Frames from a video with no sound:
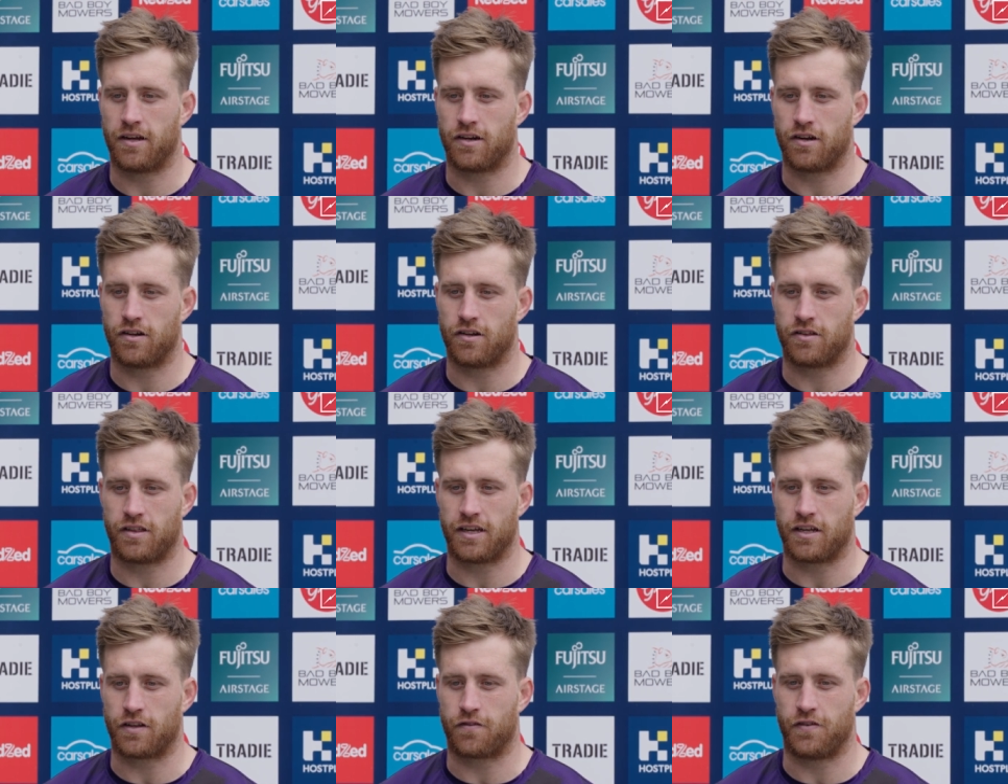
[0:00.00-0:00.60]
I don't
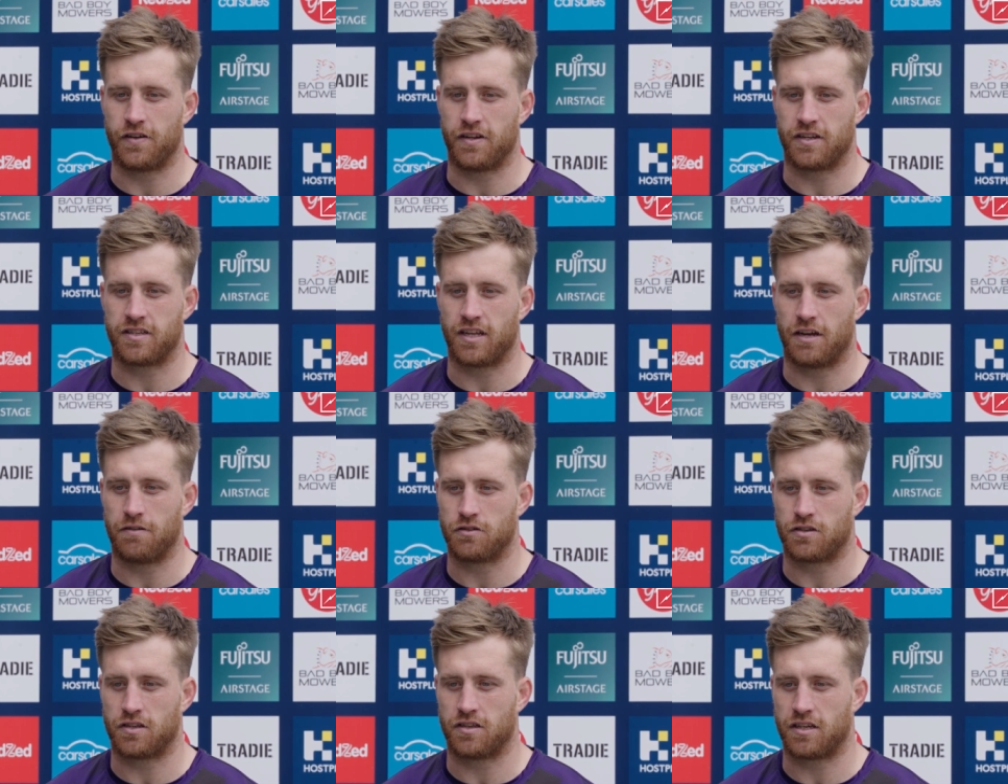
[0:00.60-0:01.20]
think it's fitness
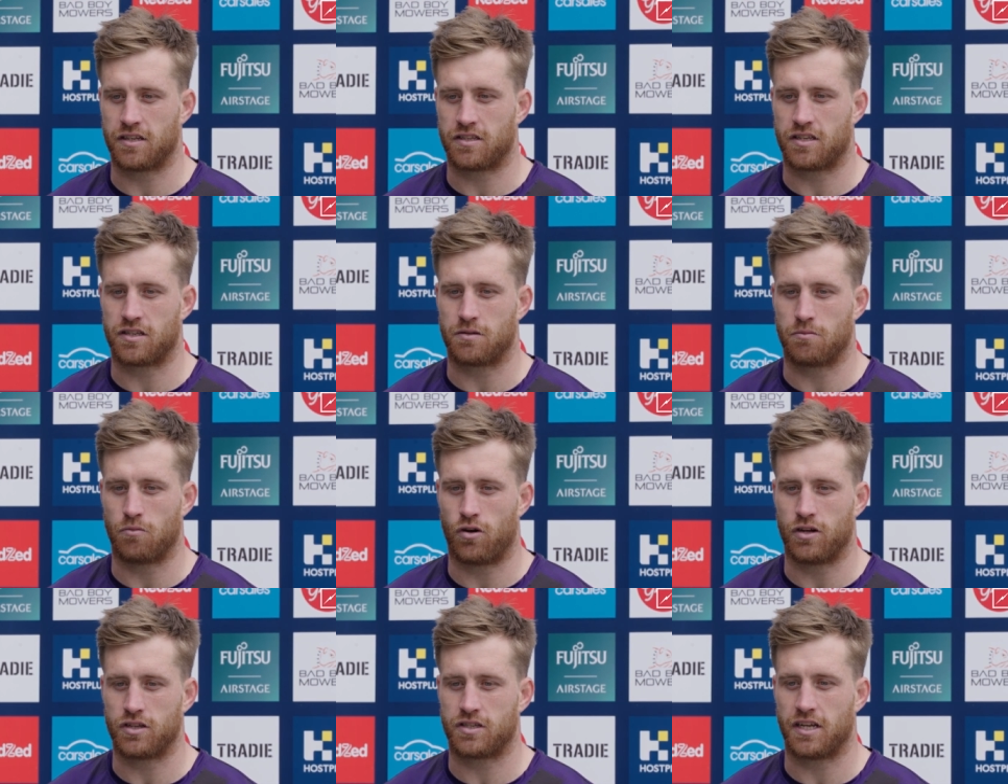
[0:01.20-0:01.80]
levels. I think it's just a
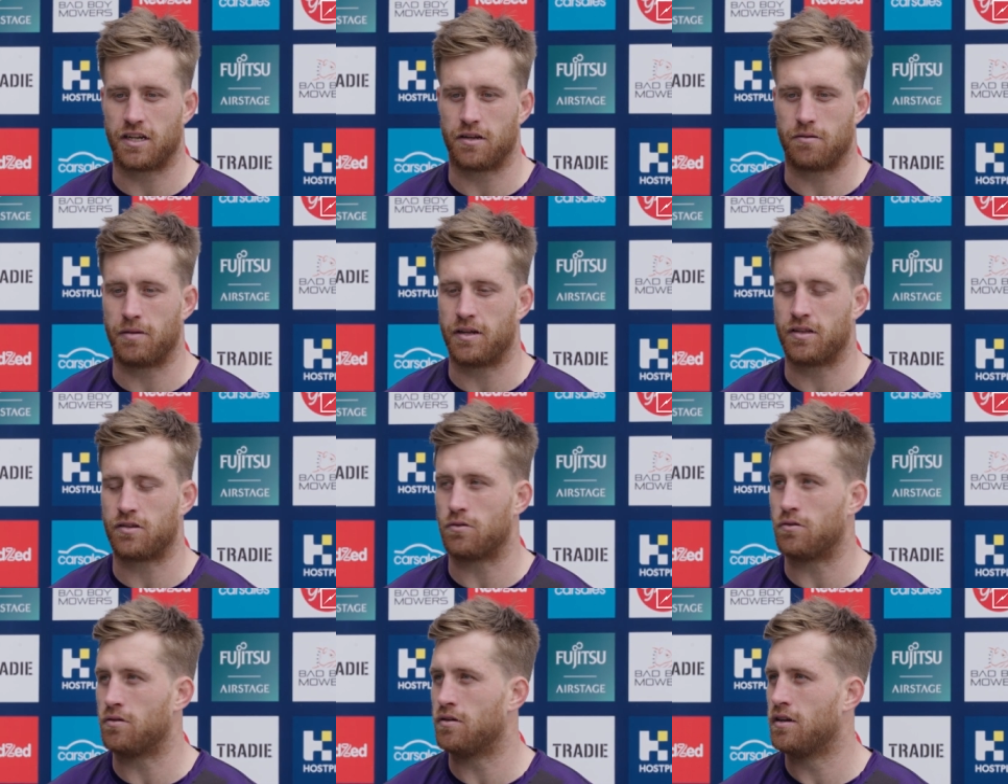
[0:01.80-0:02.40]
mindset and
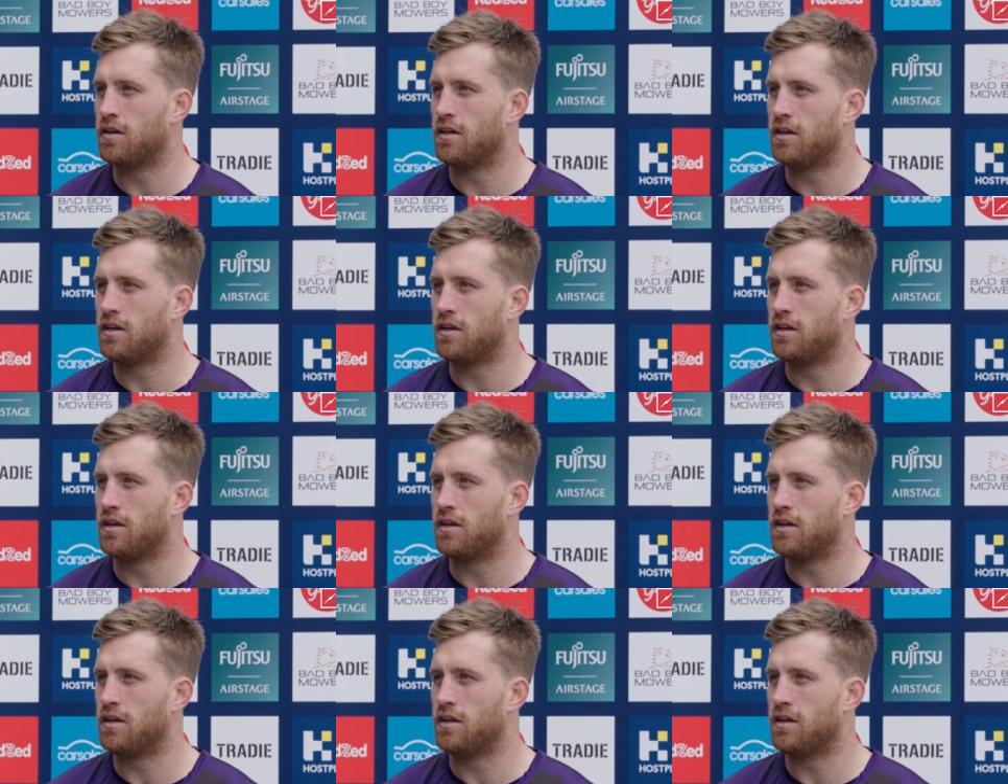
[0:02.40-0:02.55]
mental